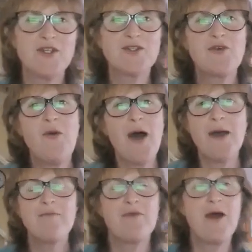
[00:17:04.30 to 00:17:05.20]
just
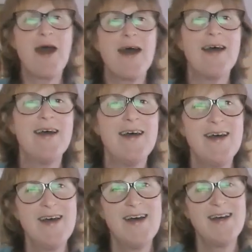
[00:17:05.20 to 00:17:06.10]
quiet prayer,
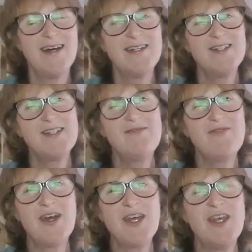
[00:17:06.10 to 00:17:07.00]
I just
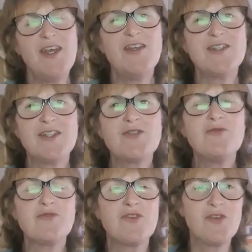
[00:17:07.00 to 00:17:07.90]
invite you to
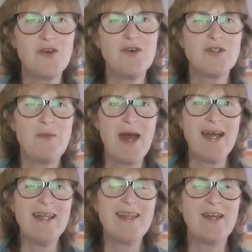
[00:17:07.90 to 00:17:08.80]
talk to God about
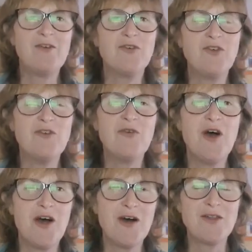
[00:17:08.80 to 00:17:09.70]
anything on your
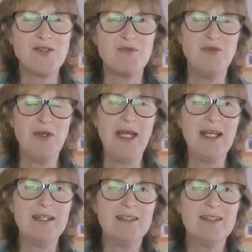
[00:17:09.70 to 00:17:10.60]
heart this
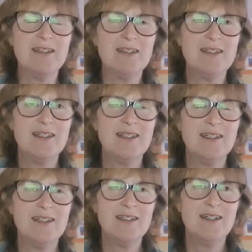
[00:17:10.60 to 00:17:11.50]
morning.
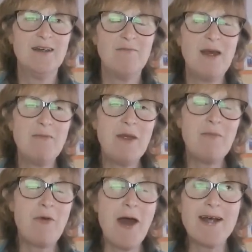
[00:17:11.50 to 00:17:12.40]

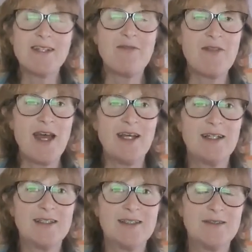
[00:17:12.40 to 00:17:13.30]
Maybe prayers of
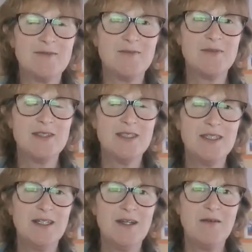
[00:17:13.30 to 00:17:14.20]
thanks,
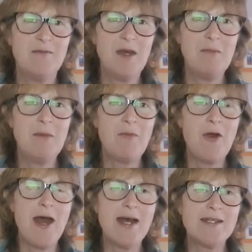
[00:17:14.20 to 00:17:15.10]
maybe
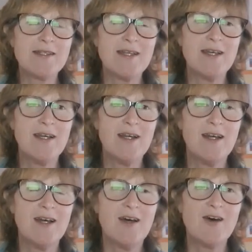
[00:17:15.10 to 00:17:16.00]
prayers
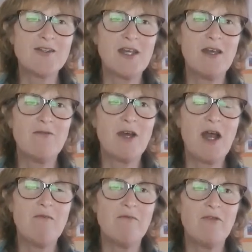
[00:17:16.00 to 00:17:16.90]
asking for
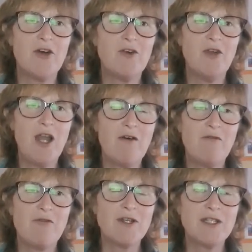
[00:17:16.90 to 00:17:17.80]
comfort or love
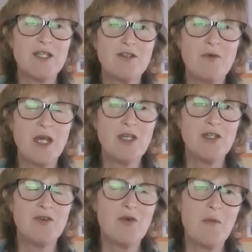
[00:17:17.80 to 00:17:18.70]
for a
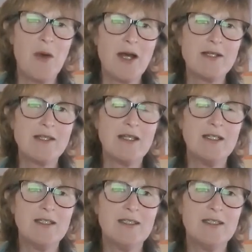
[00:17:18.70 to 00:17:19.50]
situation or a person.